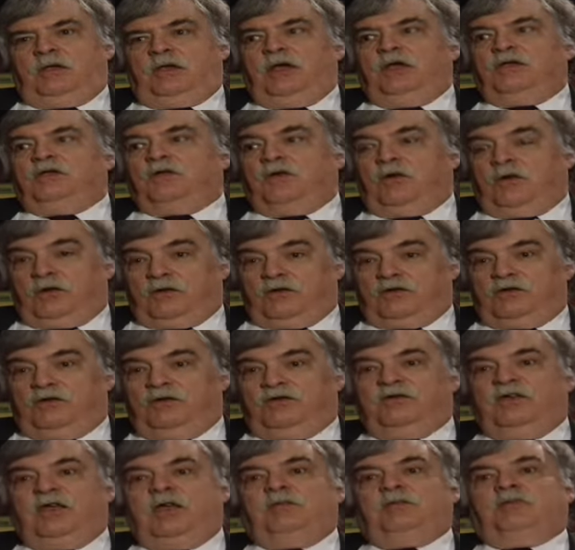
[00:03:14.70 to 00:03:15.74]
and Turks the
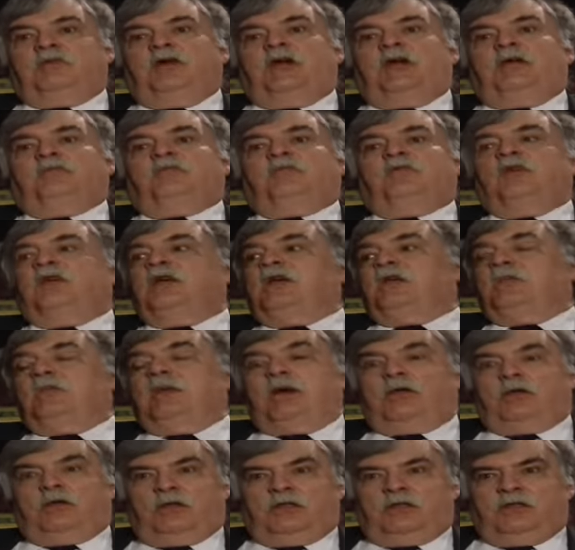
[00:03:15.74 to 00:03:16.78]
same thing. Forget
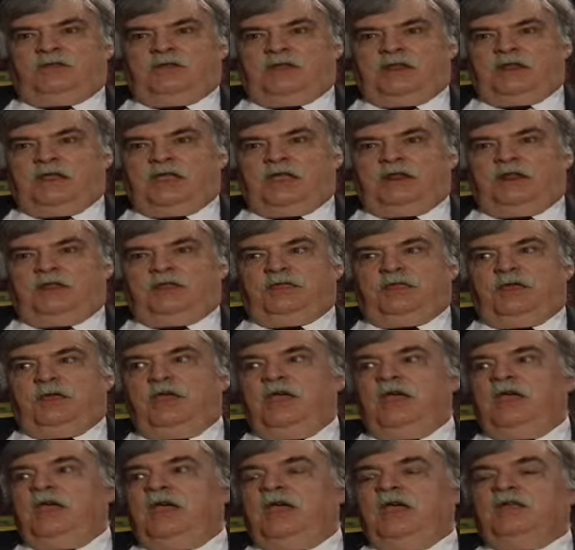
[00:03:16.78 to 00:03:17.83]
about all of that kind of thing
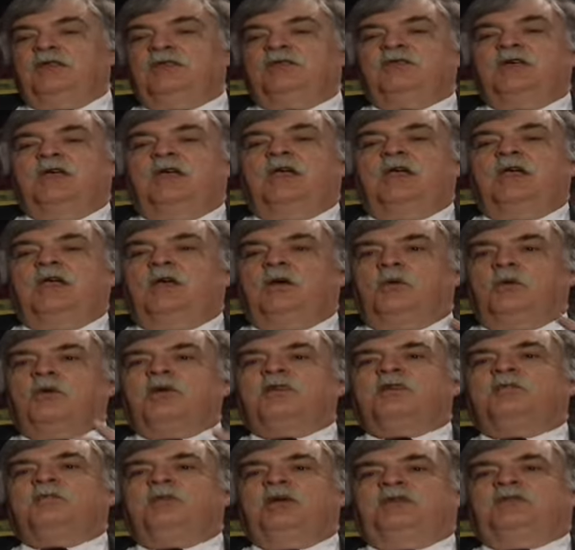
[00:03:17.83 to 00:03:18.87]
and say,
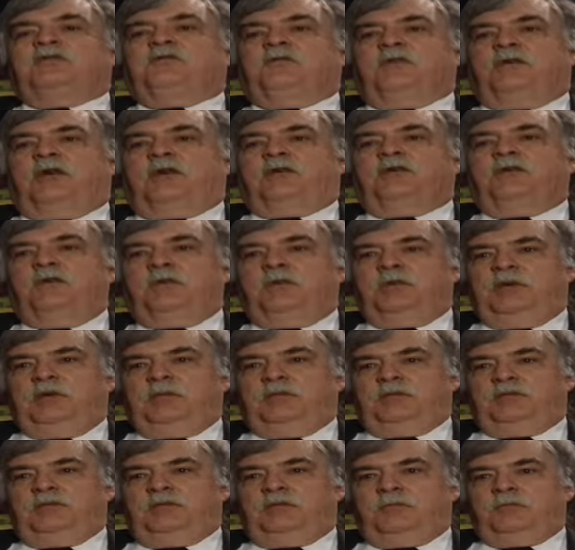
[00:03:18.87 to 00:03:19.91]
what's best for our two
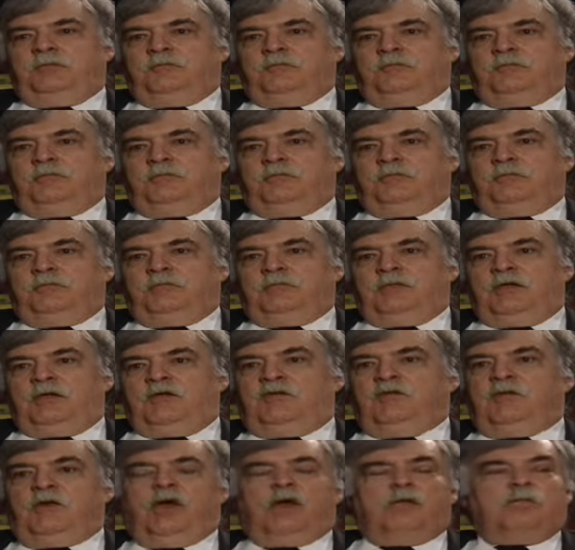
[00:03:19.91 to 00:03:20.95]
peoples?
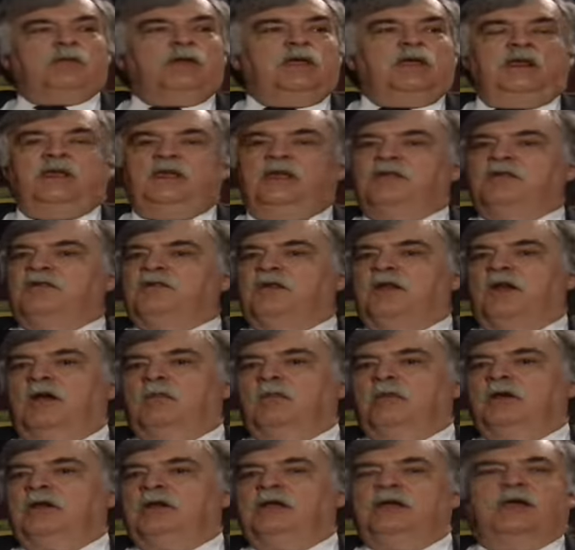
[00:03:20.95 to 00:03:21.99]
For Armenians and
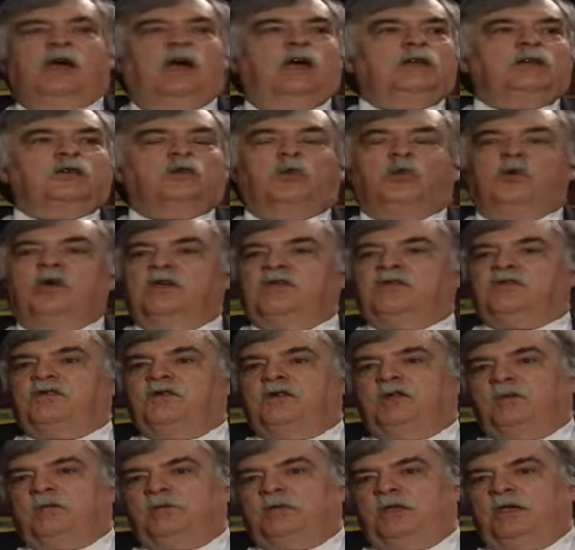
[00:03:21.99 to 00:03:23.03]
Armenia,
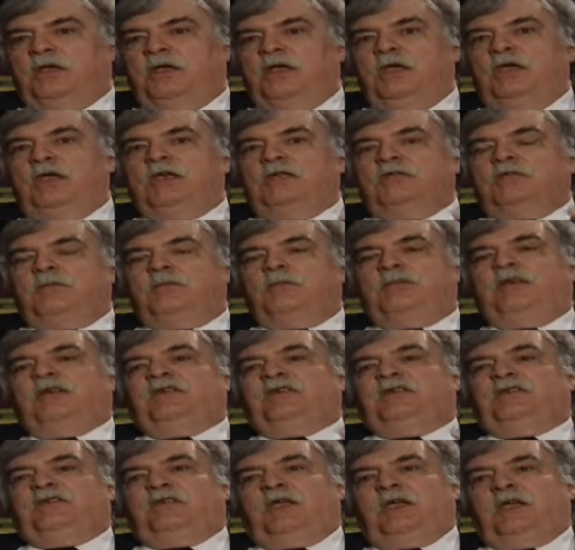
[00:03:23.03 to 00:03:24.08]
unquestionably, the
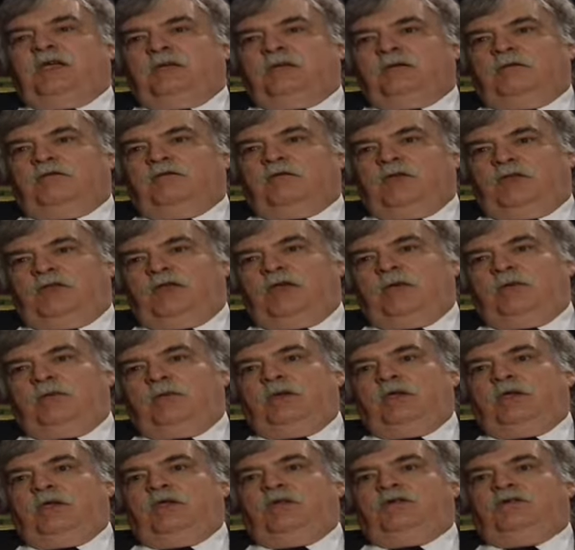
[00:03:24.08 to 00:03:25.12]
best thing for them
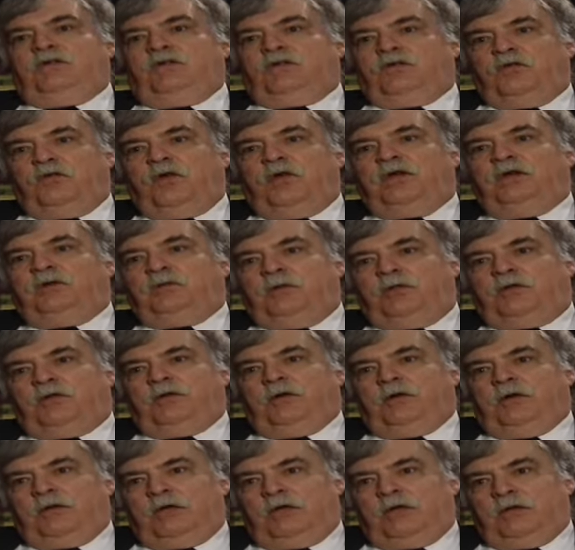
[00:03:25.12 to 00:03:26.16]
is to trade with
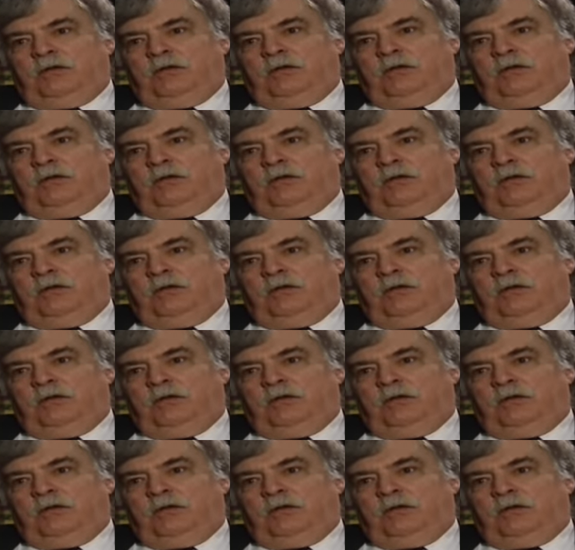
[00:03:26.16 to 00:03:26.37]
Turkey.